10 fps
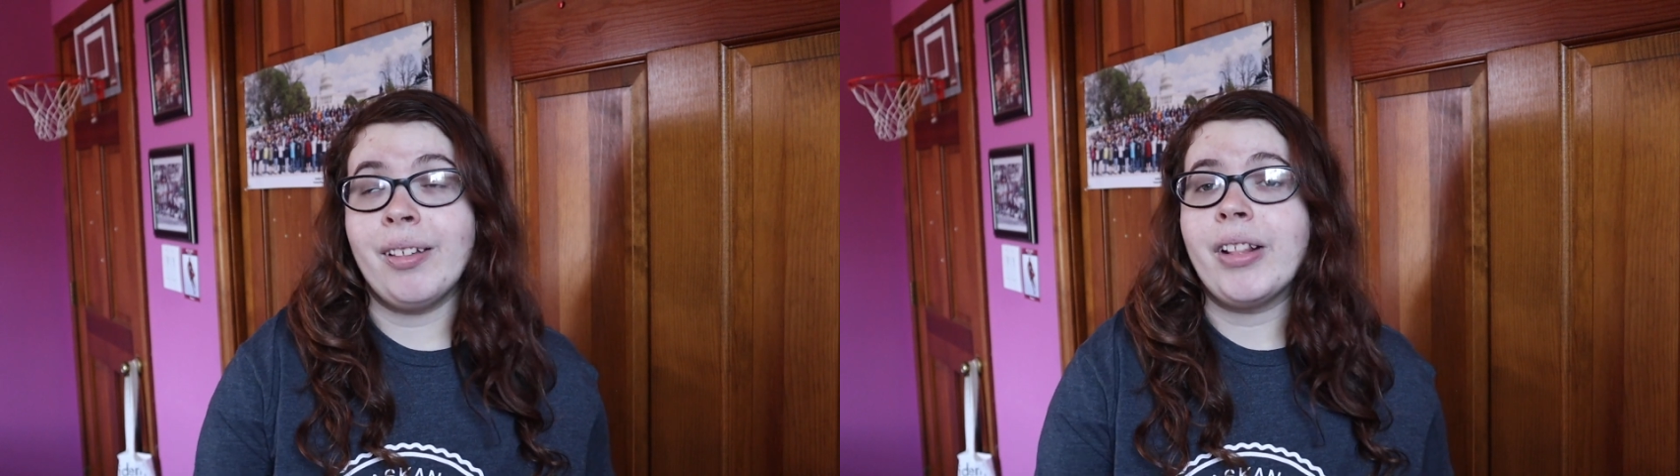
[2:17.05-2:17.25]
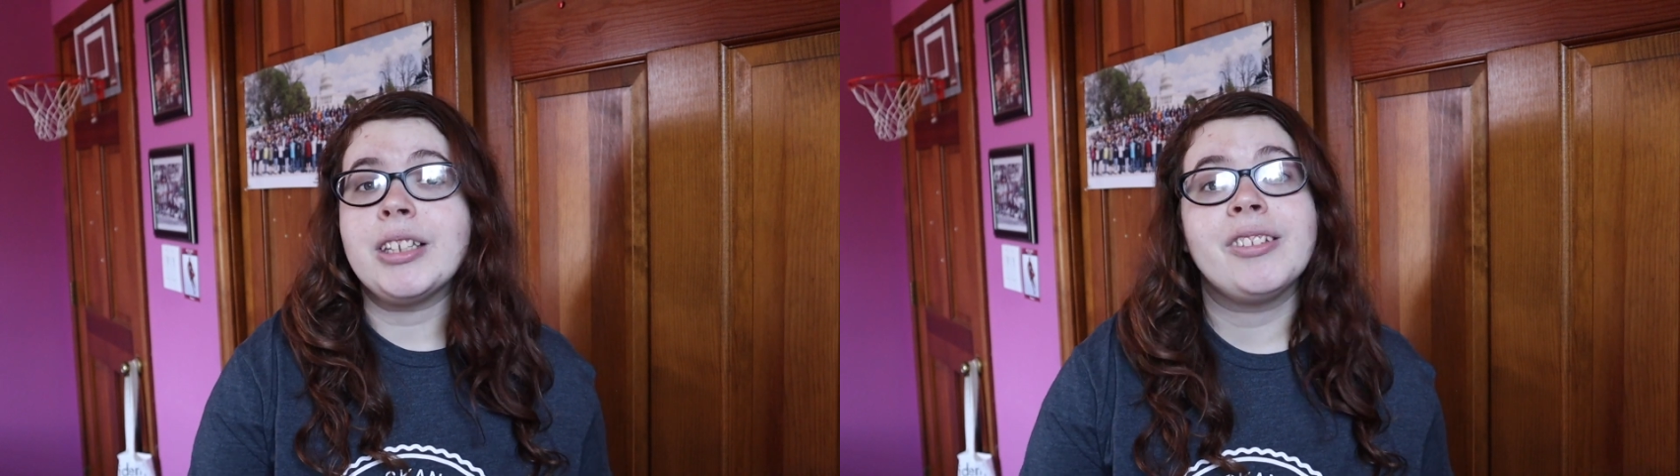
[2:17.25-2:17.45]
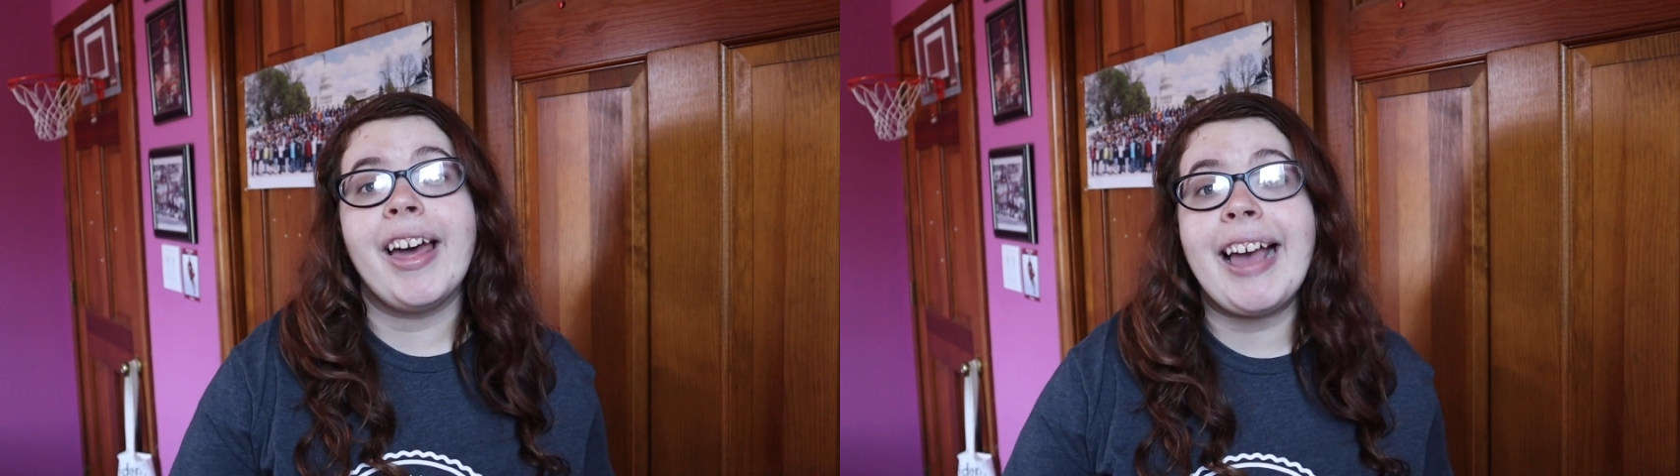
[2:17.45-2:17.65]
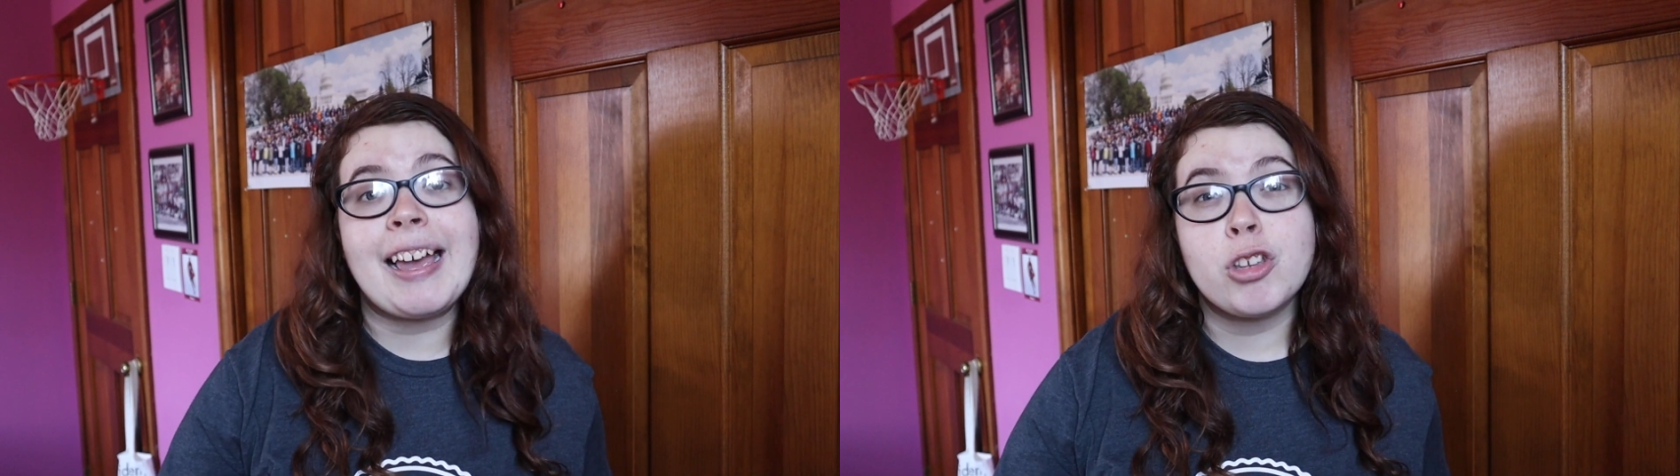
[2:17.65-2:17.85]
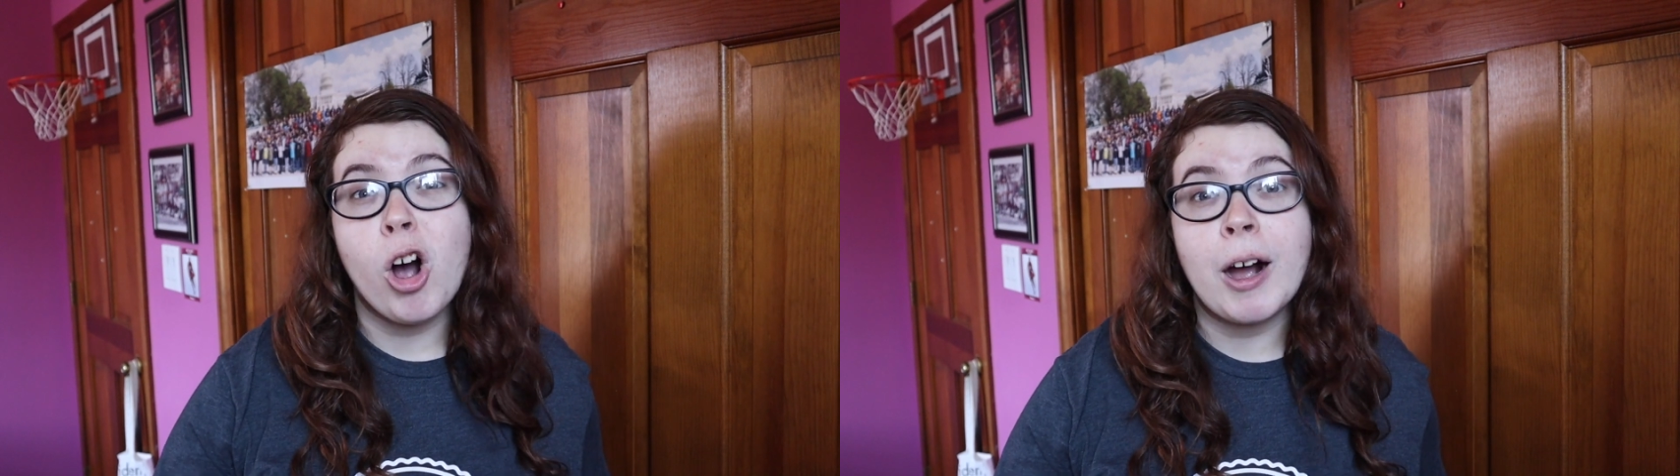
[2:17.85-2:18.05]
unless like
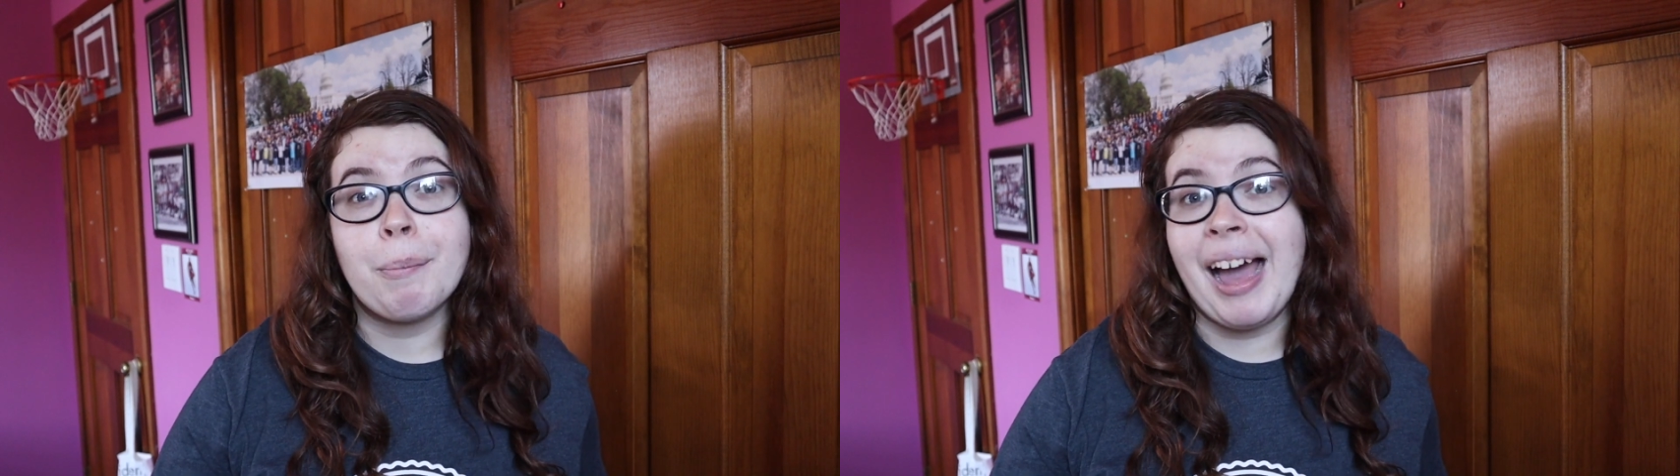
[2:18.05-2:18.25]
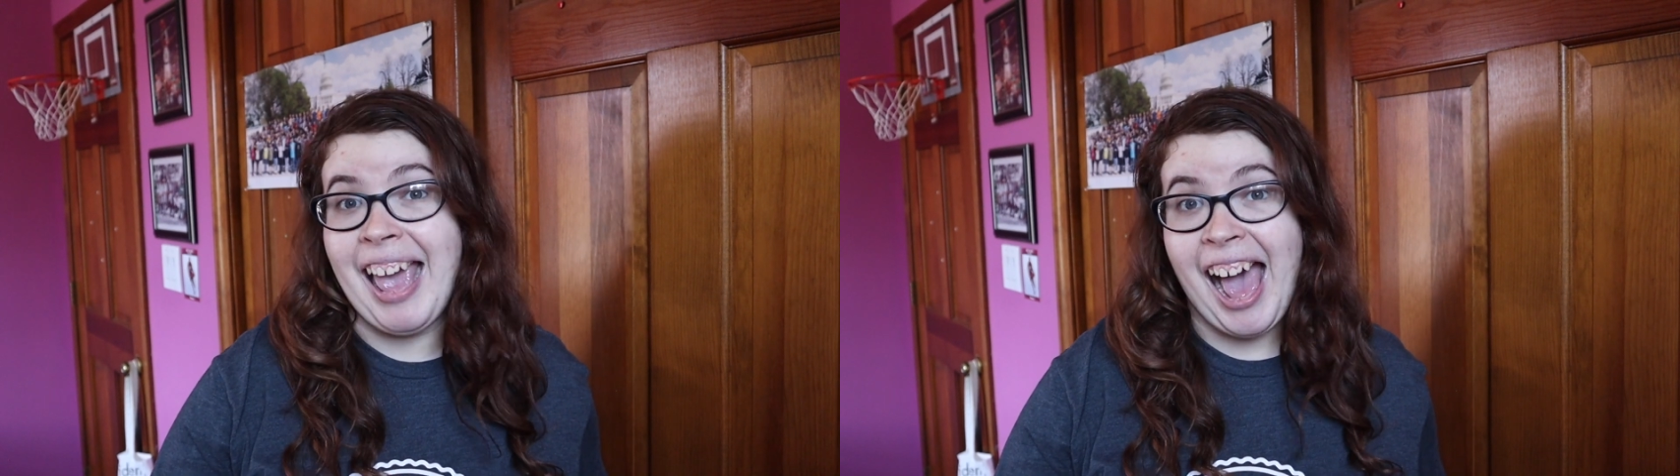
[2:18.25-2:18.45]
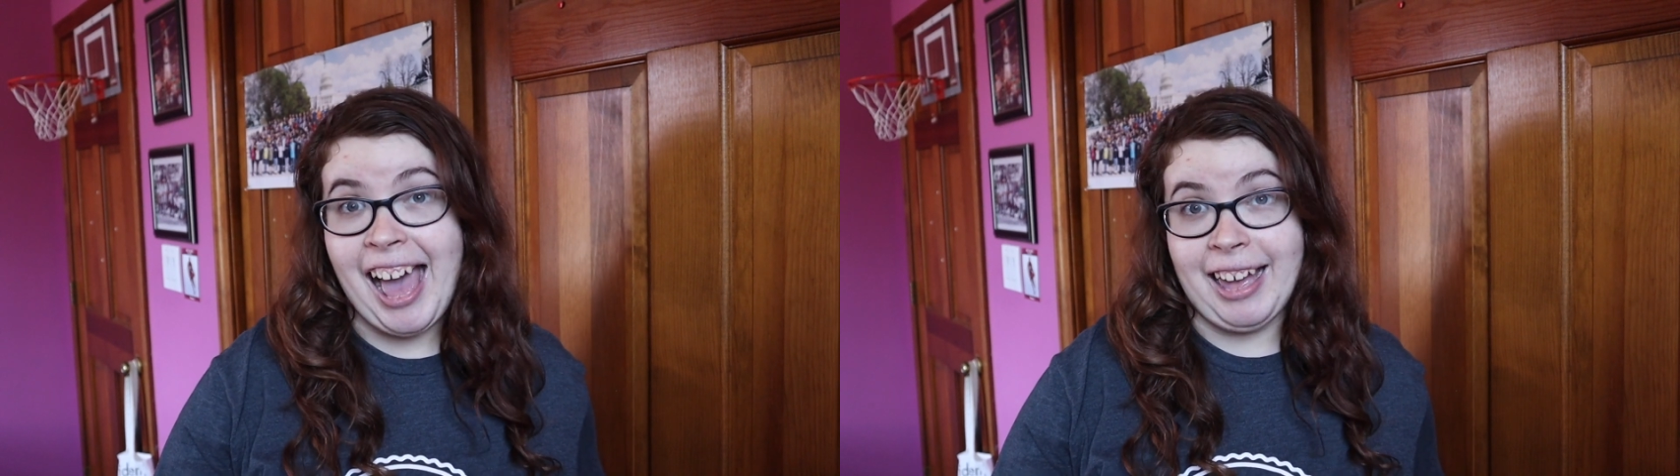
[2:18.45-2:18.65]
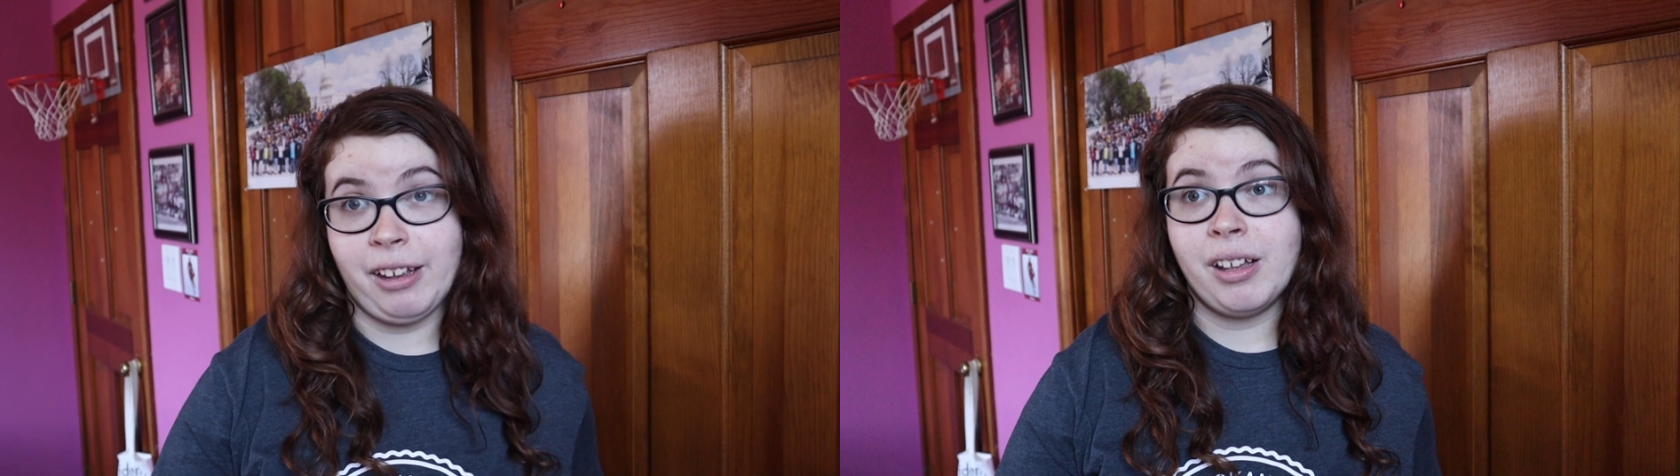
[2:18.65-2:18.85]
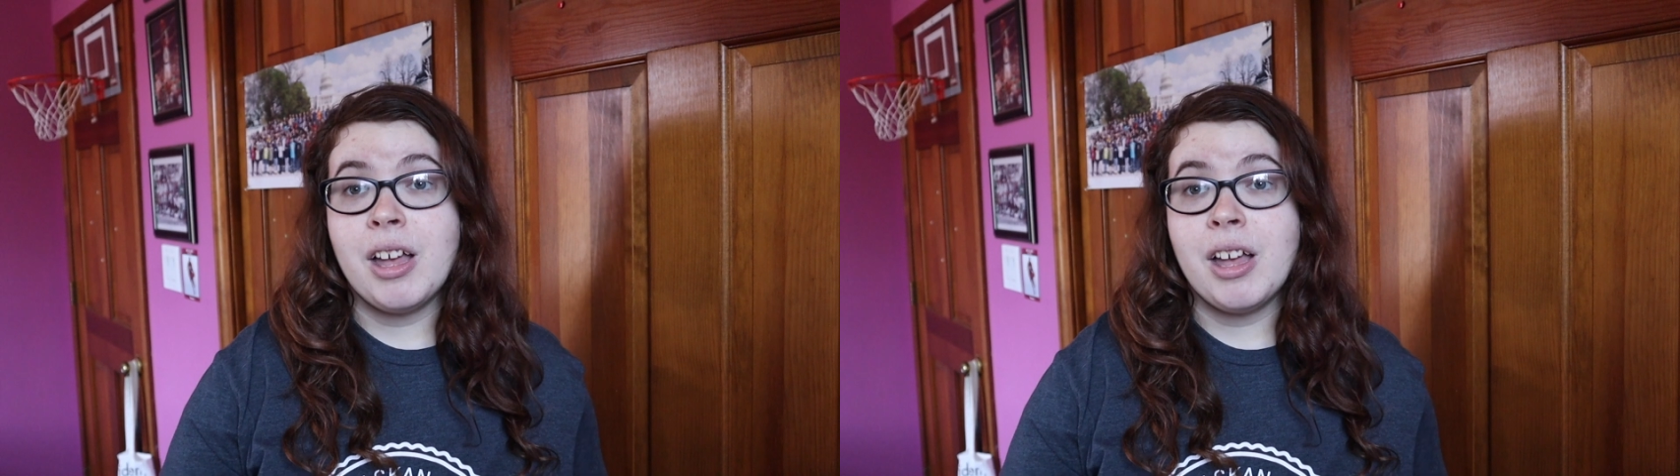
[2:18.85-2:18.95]
I turn my head.